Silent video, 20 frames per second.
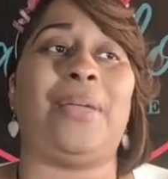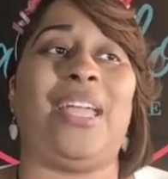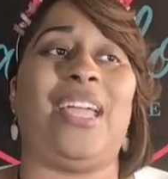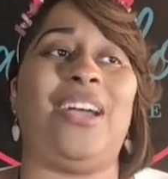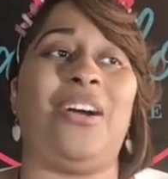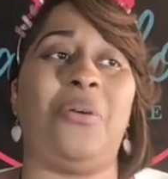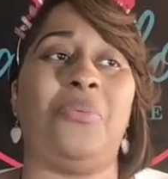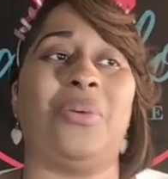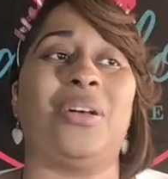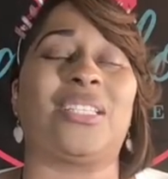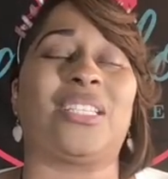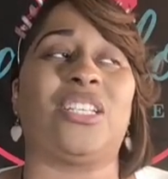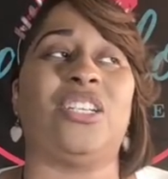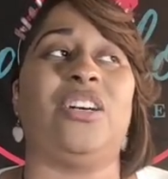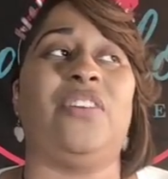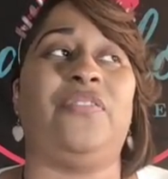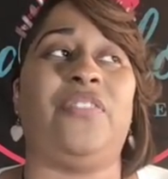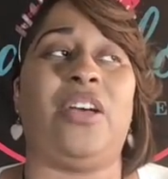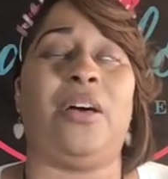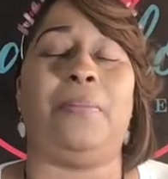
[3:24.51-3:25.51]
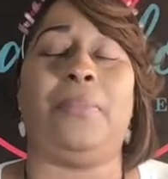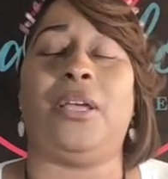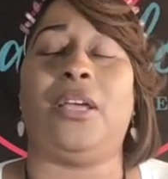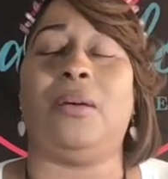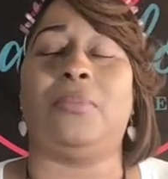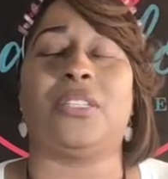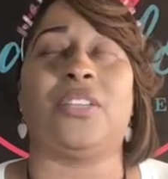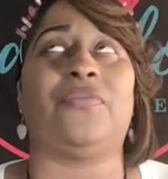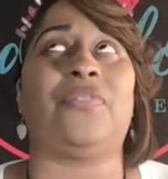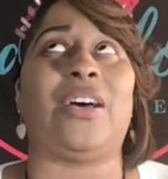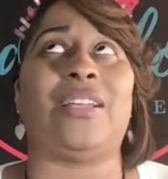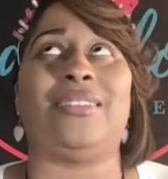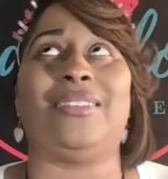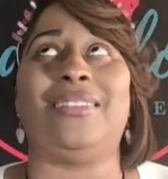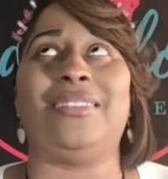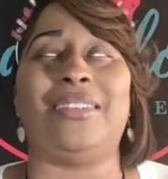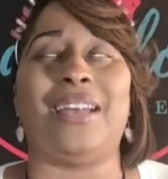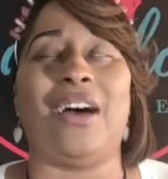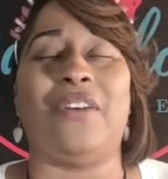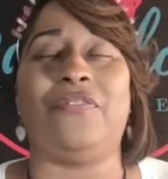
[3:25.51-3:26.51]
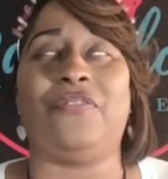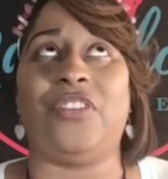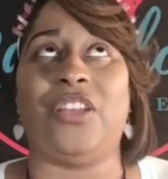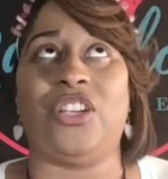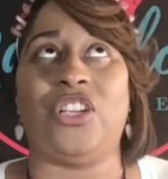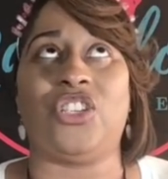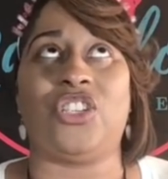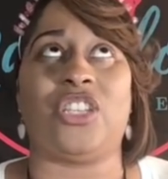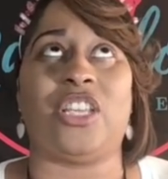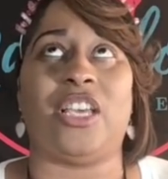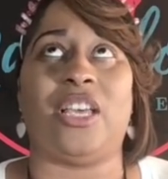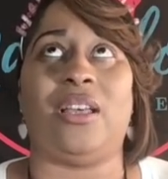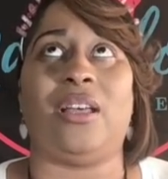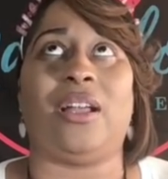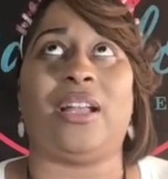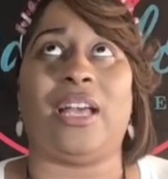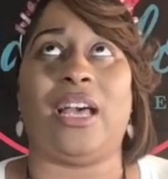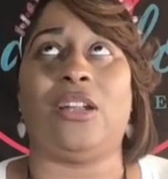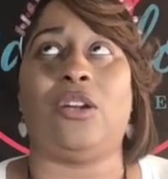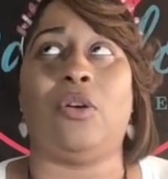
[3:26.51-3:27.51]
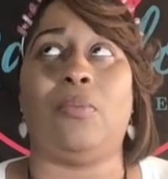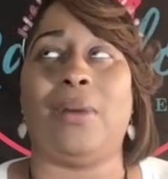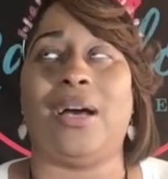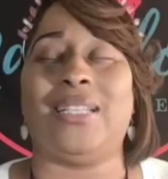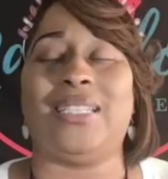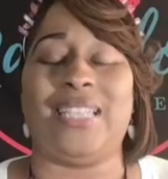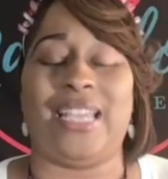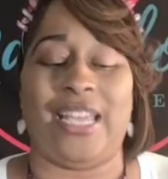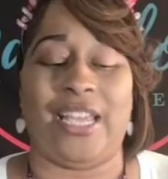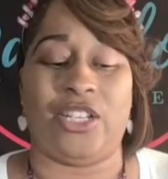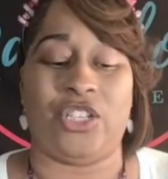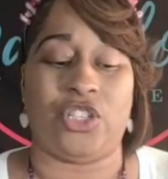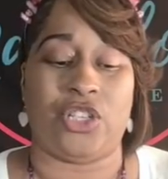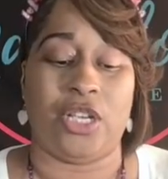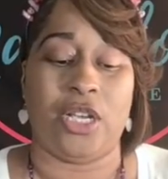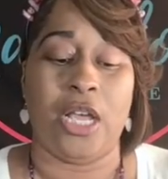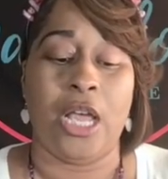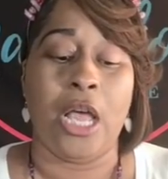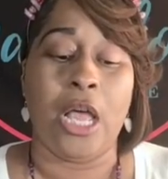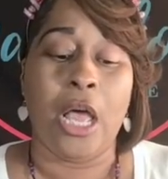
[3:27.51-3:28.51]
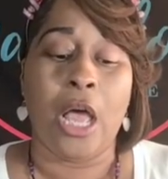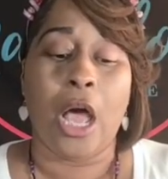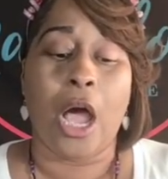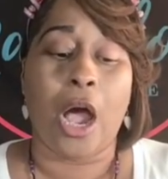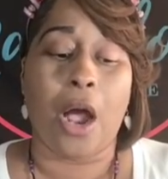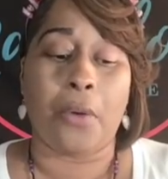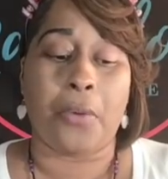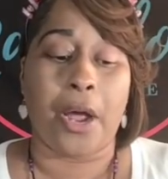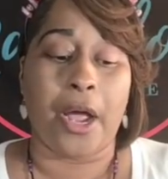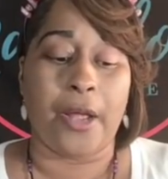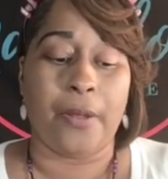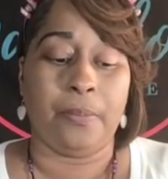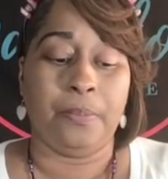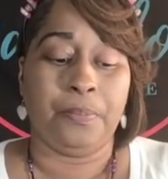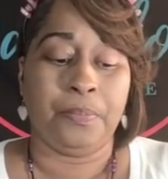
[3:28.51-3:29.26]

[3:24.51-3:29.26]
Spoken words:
And what's good, fam bams? If I did not finish that, I got on my tangent. All right.